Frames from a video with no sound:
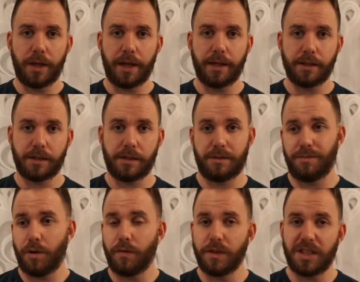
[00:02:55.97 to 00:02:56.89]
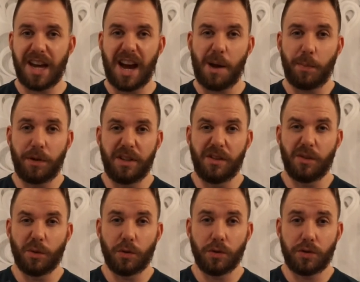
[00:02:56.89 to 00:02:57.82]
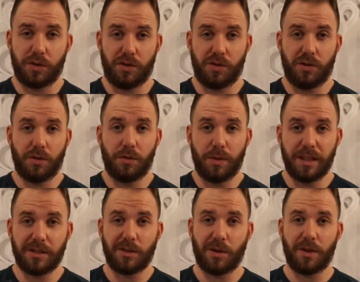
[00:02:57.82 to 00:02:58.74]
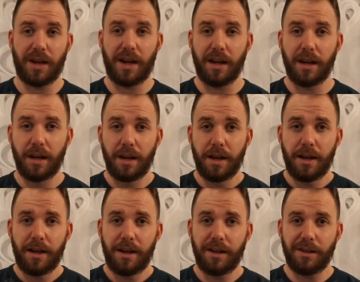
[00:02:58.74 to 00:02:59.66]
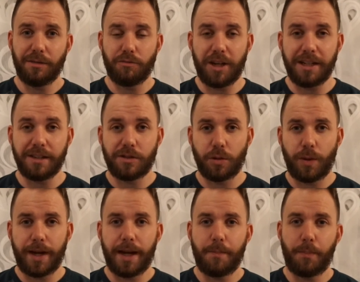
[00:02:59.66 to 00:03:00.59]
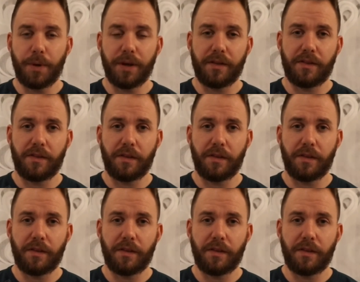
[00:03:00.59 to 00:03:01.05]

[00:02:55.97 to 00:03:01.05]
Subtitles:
It's obviously Apple endorsed, so it's got that little ring to it, but